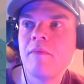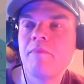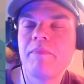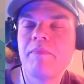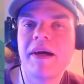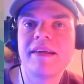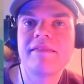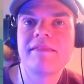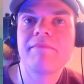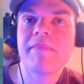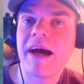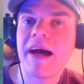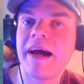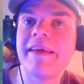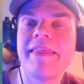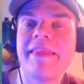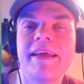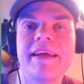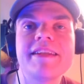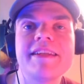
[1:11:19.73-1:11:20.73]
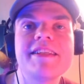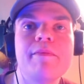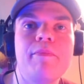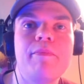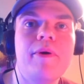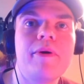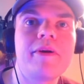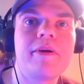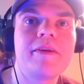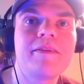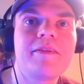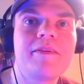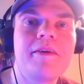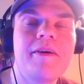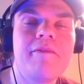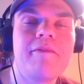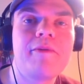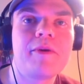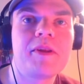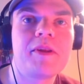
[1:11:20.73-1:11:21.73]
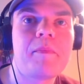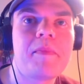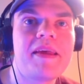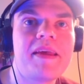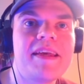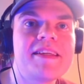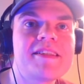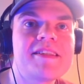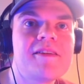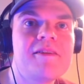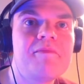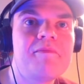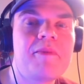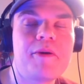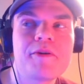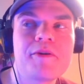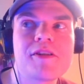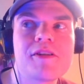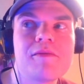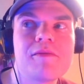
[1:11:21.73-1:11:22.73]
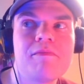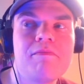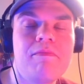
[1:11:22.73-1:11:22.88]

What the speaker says: but I think it's important for the piece, because